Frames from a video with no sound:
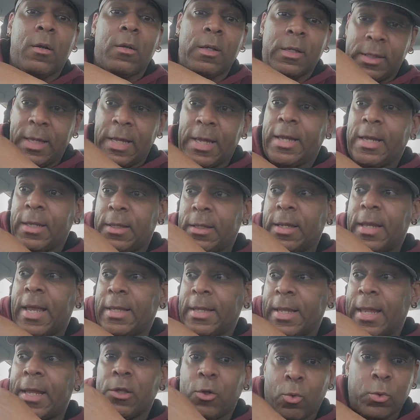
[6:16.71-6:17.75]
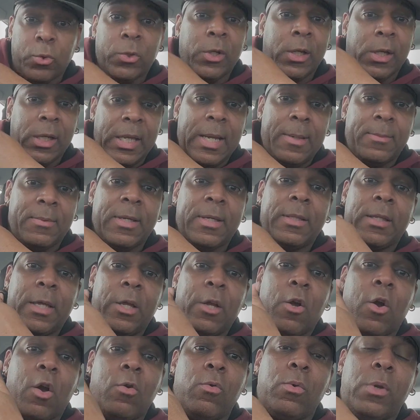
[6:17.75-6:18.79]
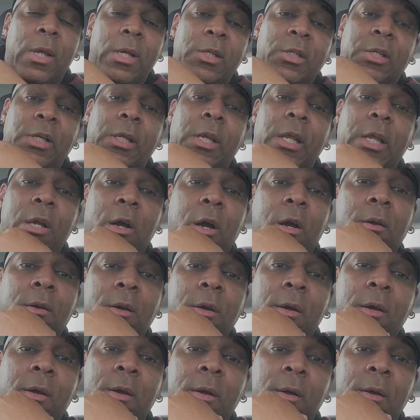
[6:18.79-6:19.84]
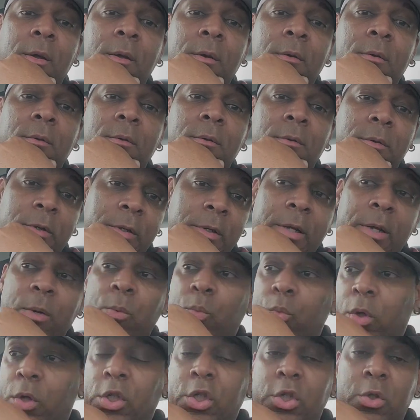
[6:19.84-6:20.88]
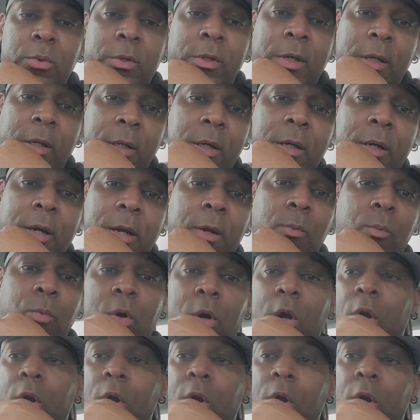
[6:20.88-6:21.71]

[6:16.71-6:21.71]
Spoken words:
That they can, that those claims that they are who they say they are. And then once you get in there, well,